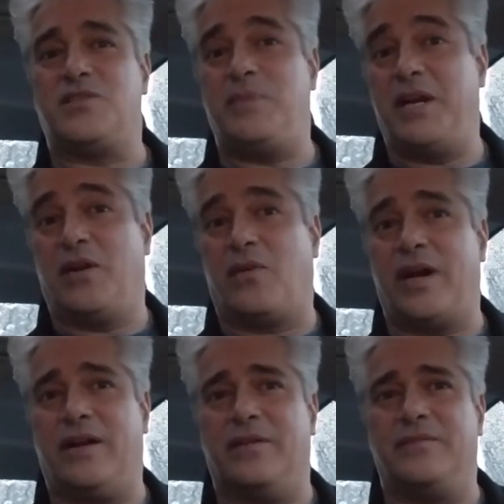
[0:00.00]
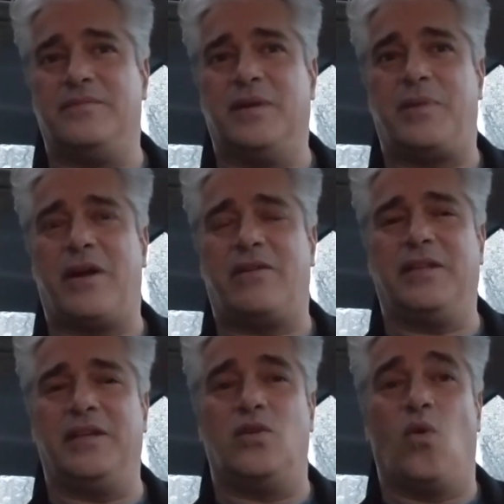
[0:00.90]
spinning around,
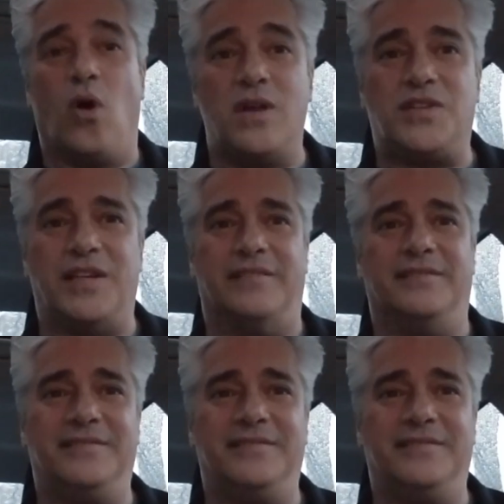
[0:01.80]
apparently causing